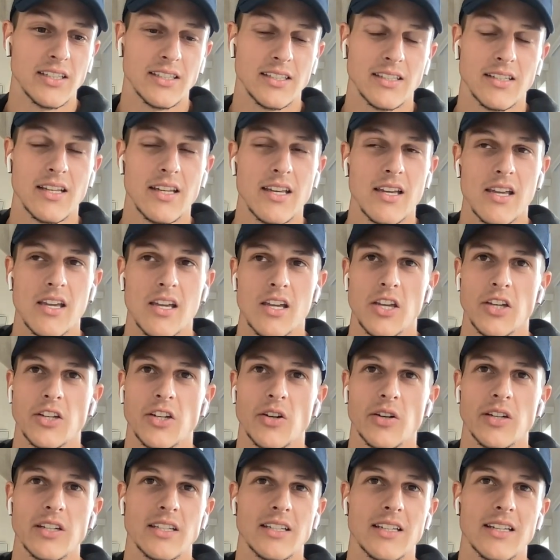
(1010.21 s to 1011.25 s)
And you
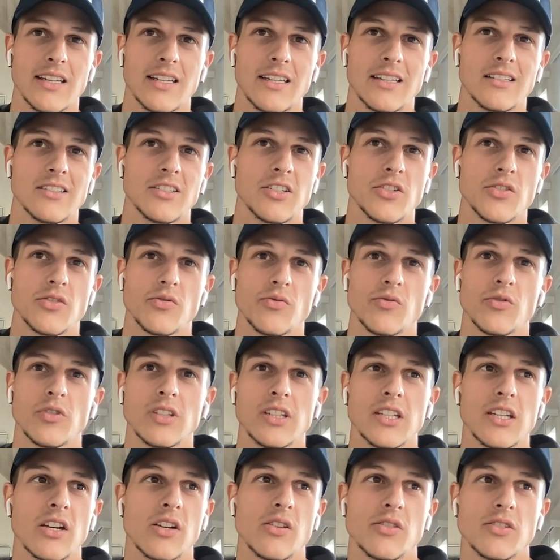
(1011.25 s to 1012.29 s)
know, it, it just
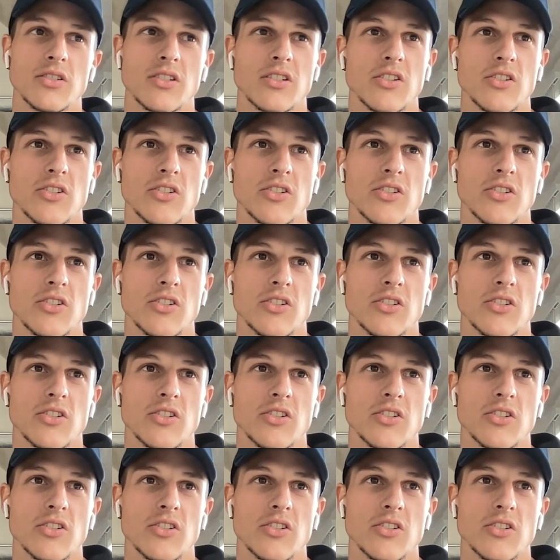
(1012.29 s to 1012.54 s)
really goes